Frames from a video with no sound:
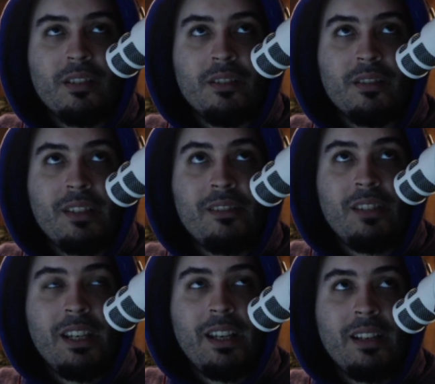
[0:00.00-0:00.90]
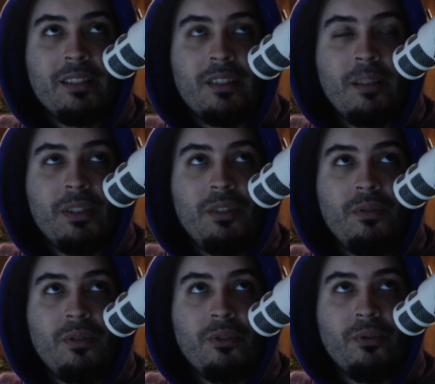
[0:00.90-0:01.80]
because essentially it summoned
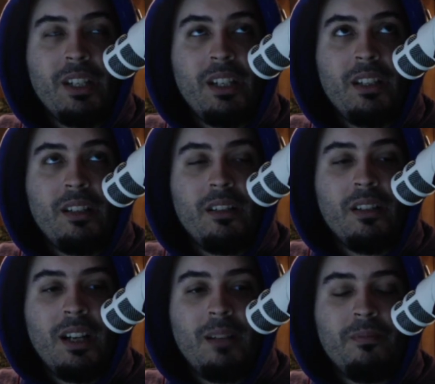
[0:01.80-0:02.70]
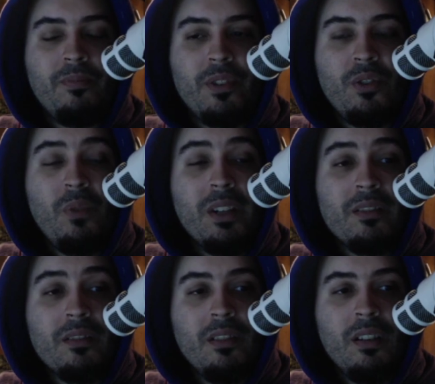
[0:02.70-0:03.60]
you 3 2/1s.